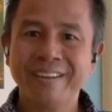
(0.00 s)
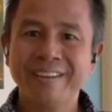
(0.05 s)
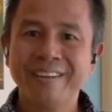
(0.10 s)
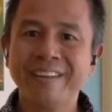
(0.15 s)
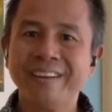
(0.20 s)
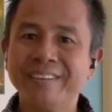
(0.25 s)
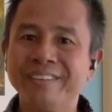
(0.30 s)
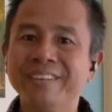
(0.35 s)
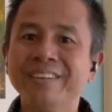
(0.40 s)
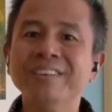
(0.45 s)

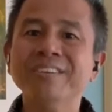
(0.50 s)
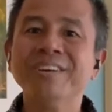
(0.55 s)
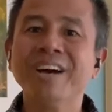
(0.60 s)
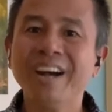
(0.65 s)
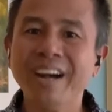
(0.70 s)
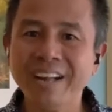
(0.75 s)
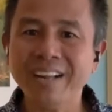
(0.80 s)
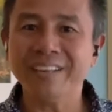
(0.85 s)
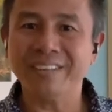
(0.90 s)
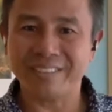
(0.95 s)
like
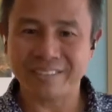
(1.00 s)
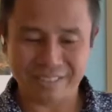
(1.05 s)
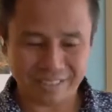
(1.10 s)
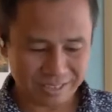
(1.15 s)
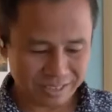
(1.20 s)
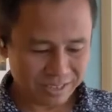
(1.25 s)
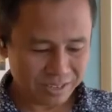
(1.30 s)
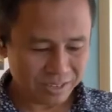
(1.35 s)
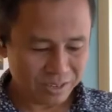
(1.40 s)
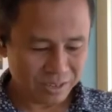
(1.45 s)
Gentiles.
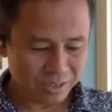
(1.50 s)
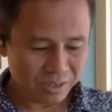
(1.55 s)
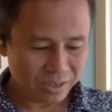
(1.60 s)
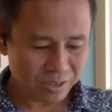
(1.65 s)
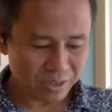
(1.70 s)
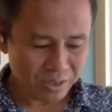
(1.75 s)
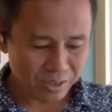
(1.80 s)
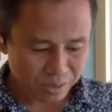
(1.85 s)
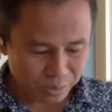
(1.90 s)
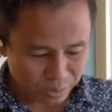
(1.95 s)

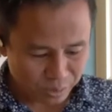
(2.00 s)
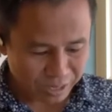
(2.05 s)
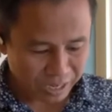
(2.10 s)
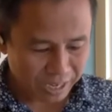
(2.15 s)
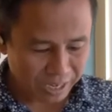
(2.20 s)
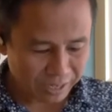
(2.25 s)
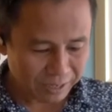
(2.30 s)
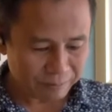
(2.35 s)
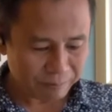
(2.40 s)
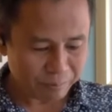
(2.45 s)
Don't do
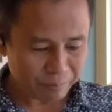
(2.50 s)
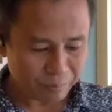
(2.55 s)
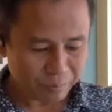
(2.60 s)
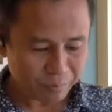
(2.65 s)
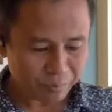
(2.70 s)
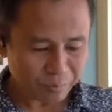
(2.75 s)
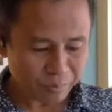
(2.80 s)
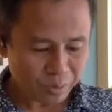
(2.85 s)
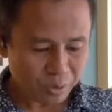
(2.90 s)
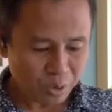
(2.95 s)
that.
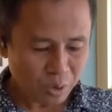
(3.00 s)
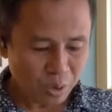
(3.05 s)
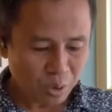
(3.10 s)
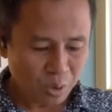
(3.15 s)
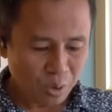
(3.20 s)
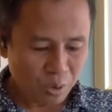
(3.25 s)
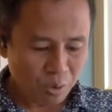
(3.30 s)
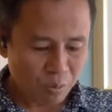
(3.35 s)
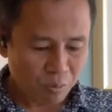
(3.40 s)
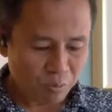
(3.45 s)

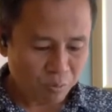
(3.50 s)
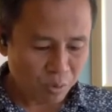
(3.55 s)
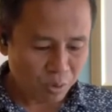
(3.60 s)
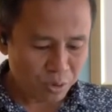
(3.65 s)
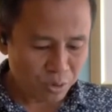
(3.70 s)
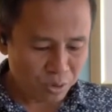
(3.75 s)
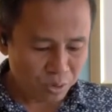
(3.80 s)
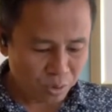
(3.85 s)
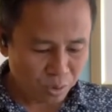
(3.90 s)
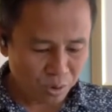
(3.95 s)
For
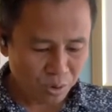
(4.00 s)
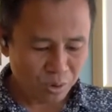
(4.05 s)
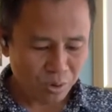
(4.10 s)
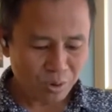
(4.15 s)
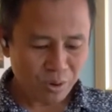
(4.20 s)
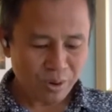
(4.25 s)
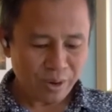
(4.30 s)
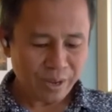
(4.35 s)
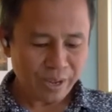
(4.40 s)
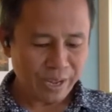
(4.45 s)

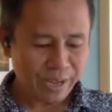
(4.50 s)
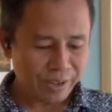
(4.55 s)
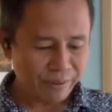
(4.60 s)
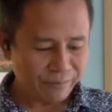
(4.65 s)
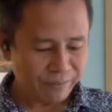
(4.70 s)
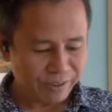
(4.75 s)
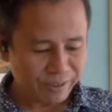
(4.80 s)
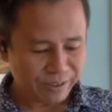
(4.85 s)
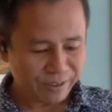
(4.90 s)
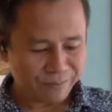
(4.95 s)
your
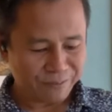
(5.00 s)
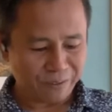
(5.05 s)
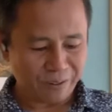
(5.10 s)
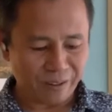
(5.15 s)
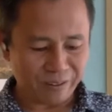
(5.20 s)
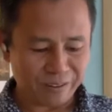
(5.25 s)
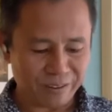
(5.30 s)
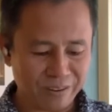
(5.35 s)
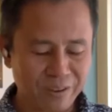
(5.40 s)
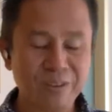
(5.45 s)
heavenly
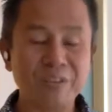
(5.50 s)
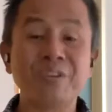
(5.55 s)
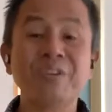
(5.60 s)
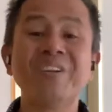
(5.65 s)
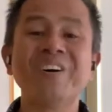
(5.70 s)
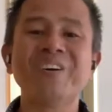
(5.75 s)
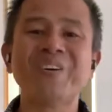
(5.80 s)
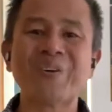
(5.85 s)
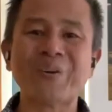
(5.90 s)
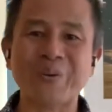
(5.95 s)
Father
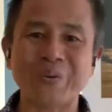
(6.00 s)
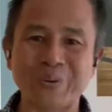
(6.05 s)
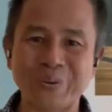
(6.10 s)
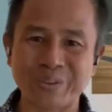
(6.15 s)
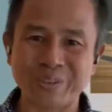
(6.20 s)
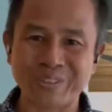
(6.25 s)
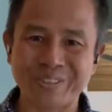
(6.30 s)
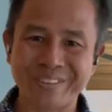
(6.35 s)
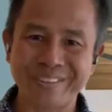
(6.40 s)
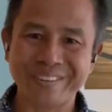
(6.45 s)

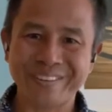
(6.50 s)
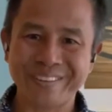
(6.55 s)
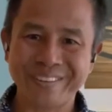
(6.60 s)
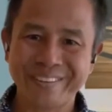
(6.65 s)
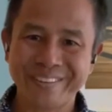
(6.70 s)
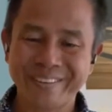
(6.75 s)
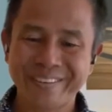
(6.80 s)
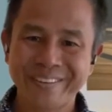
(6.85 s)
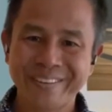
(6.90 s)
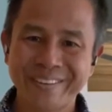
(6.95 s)
knows.
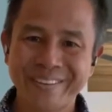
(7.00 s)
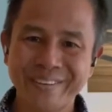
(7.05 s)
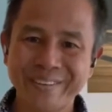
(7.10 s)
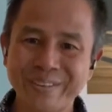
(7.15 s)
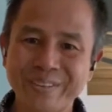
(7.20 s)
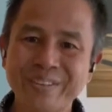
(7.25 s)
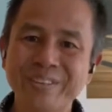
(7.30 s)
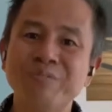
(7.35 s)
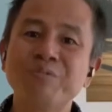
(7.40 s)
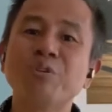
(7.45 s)

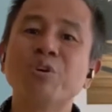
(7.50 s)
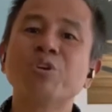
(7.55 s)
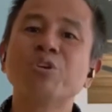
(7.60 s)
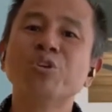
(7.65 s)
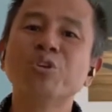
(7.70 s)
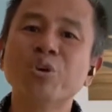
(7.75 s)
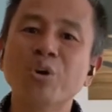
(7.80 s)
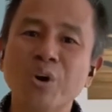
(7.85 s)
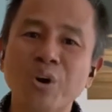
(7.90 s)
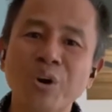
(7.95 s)
You see, for
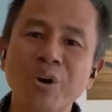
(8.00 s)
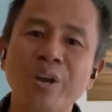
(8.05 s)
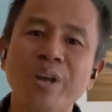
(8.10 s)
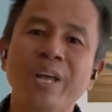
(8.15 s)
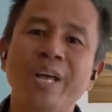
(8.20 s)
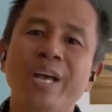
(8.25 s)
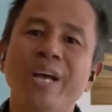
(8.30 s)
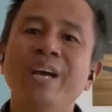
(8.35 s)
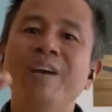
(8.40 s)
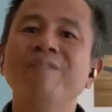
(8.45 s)
your
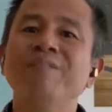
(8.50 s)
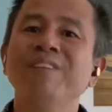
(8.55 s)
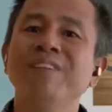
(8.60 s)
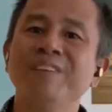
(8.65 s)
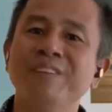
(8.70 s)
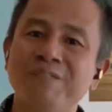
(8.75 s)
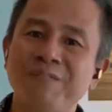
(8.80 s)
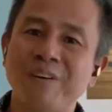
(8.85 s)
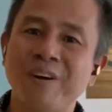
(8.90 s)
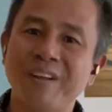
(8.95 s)

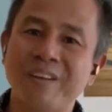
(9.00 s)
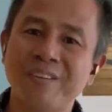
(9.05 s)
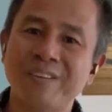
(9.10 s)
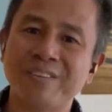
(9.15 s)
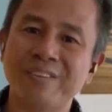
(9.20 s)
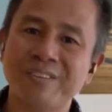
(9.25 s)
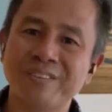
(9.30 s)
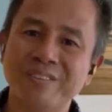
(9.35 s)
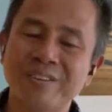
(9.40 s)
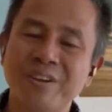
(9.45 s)
heavenly
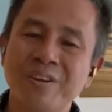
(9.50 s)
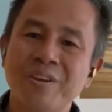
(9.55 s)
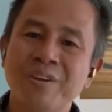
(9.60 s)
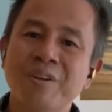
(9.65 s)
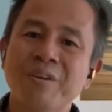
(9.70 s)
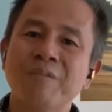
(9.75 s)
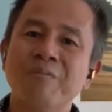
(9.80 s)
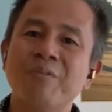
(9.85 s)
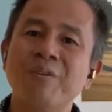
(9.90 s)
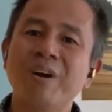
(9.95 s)
fathers.
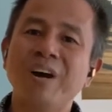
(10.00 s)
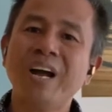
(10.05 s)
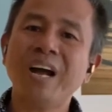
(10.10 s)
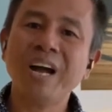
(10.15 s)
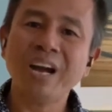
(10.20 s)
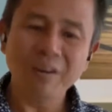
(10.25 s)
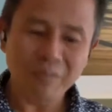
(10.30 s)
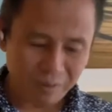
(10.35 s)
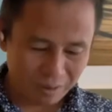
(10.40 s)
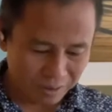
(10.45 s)
For
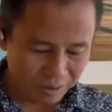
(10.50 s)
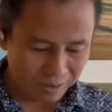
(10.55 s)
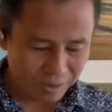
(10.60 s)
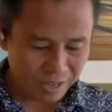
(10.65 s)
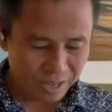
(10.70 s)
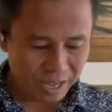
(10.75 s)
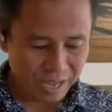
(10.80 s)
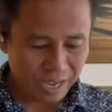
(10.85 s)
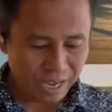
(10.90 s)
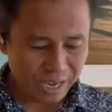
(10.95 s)

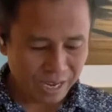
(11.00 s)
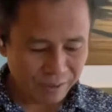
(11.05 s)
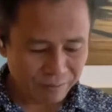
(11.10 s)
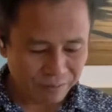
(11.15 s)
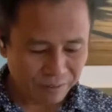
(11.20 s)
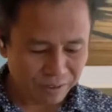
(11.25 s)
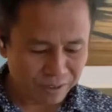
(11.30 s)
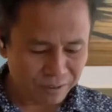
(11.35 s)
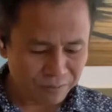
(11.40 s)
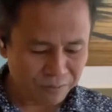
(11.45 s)
our
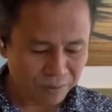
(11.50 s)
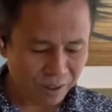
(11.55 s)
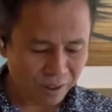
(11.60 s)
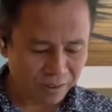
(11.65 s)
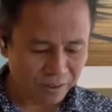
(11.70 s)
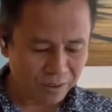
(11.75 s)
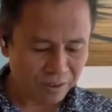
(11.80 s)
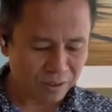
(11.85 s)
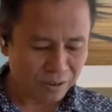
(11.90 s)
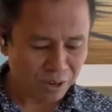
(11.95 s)
heavenly
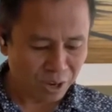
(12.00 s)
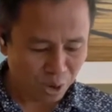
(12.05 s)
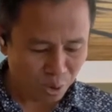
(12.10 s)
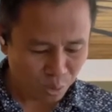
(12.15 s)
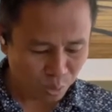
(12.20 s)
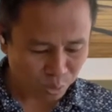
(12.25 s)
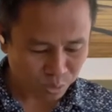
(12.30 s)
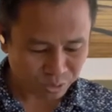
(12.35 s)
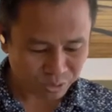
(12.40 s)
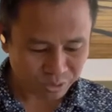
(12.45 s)
Father
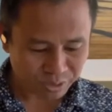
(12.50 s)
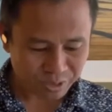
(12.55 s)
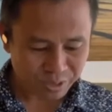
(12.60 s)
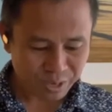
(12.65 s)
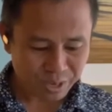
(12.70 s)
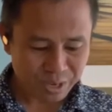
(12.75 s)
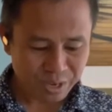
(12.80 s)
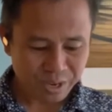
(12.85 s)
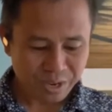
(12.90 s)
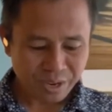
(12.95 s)
knows
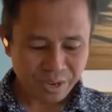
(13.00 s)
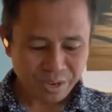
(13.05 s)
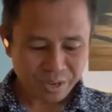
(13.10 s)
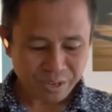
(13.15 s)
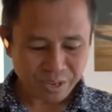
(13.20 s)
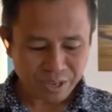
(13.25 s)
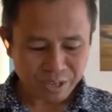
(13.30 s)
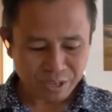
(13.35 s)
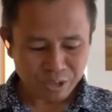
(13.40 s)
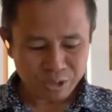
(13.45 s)

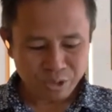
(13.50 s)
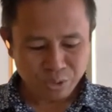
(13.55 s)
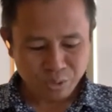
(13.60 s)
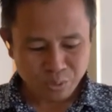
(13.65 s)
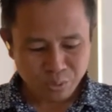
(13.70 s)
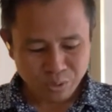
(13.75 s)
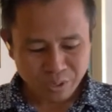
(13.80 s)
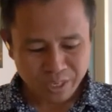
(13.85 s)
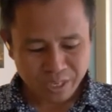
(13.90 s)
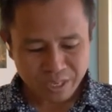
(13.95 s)
that you
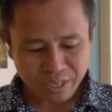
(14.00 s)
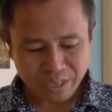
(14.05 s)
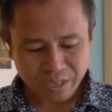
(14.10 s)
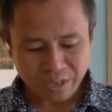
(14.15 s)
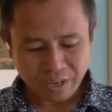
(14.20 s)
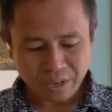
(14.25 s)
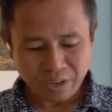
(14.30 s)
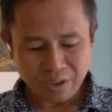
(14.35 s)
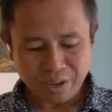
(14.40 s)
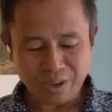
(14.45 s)
need
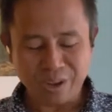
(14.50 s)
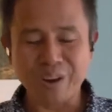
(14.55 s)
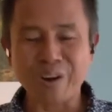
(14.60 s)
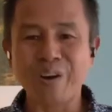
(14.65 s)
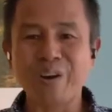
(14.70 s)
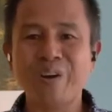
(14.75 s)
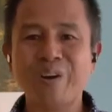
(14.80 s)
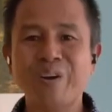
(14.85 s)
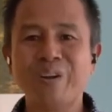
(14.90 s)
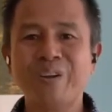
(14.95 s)

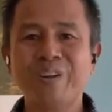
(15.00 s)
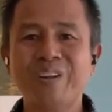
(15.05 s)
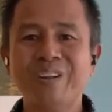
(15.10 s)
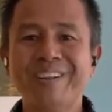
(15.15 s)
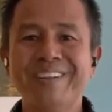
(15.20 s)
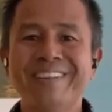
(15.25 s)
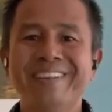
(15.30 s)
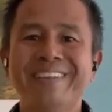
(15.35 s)
all